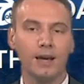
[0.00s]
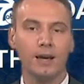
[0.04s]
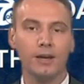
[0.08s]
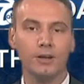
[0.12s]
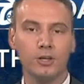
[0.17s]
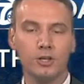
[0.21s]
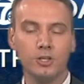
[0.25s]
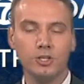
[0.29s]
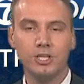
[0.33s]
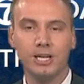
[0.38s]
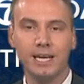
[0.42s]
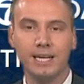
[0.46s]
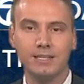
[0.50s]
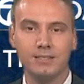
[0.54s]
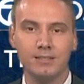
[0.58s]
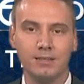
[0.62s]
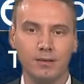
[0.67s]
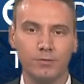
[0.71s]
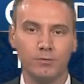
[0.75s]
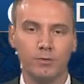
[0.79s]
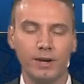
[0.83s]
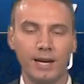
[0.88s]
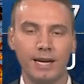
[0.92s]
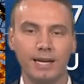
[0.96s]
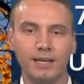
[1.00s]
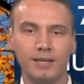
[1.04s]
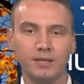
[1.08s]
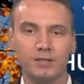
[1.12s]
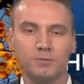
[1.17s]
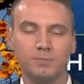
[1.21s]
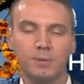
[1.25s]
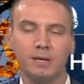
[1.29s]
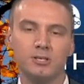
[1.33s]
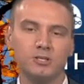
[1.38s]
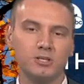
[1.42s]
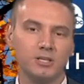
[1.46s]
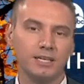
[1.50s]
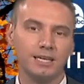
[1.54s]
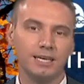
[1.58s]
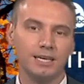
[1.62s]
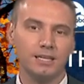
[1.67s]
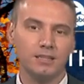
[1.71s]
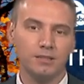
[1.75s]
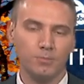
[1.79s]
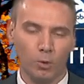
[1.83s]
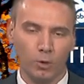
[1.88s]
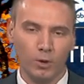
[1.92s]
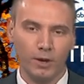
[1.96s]
a good chance of rain, especially in
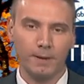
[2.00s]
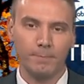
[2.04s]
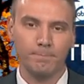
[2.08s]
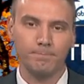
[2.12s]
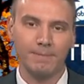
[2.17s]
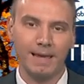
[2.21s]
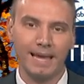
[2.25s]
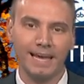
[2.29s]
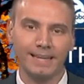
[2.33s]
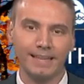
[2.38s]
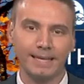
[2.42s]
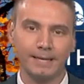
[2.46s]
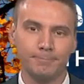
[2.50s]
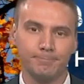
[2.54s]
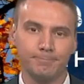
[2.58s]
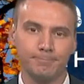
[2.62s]
the morning. Allie.